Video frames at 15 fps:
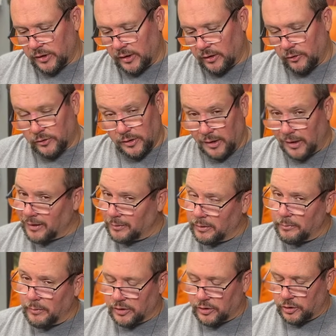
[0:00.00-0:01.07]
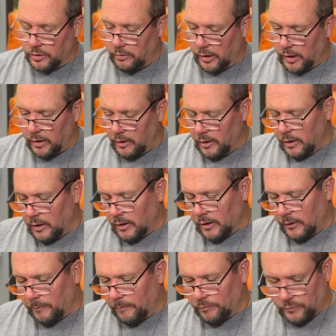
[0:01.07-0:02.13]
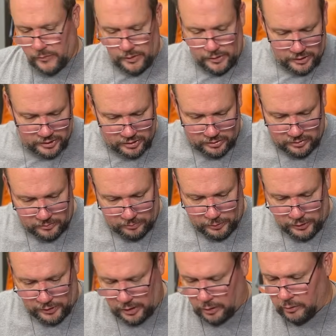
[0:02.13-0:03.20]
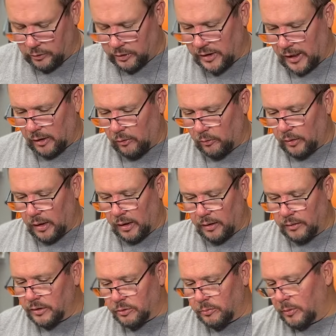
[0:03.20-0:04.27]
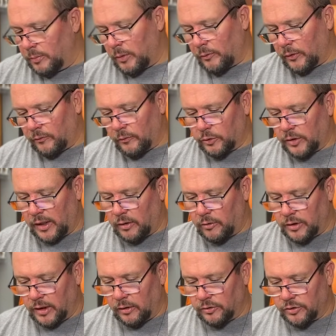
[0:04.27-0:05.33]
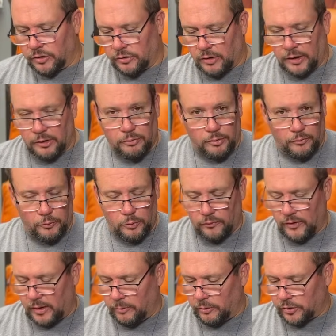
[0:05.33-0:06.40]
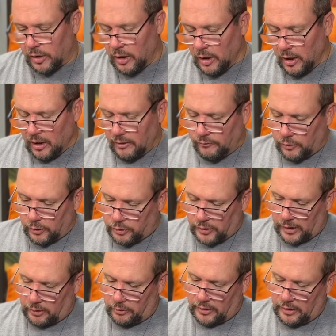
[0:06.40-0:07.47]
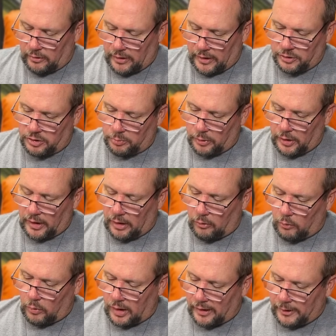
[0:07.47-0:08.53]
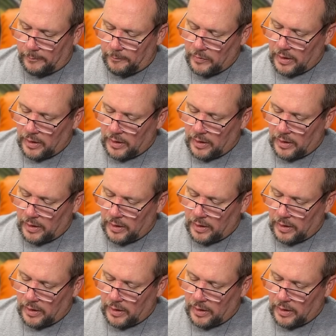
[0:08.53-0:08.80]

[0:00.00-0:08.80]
tail, there's not going to be much to it. This particular saddle, this would be perfect for trico tails, just like 3 or 4 fibers for a trico tail kind of spread out wide.